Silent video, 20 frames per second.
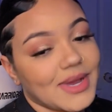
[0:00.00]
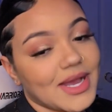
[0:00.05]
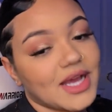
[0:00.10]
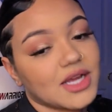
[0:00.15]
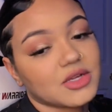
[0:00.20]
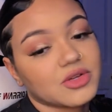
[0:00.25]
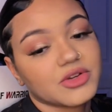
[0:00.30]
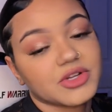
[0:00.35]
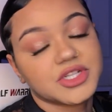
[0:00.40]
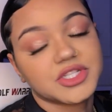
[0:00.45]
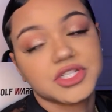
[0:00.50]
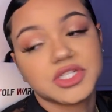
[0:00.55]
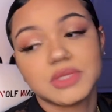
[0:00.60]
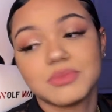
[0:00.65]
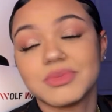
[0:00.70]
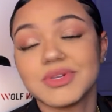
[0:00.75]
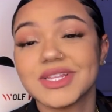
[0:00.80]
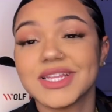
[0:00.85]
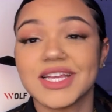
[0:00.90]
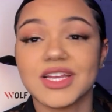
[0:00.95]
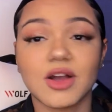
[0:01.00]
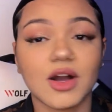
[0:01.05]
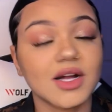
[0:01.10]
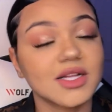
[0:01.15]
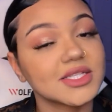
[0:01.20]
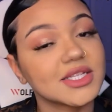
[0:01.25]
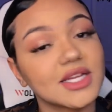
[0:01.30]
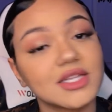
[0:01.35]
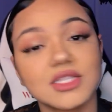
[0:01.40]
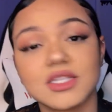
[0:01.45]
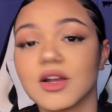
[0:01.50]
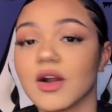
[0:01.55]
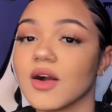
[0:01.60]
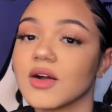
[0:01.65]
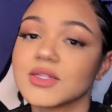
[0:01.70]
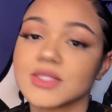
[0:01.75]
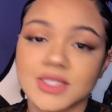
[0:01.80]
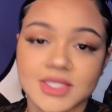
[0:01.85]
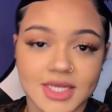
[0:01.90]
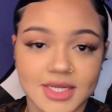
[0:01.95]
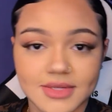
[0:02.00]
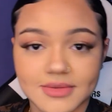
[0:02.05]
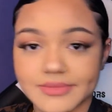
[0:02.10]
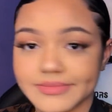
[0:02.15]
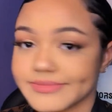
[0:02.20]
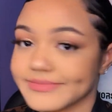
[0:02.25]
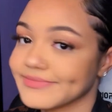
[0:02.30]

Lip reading: mad cringy, but like content's content.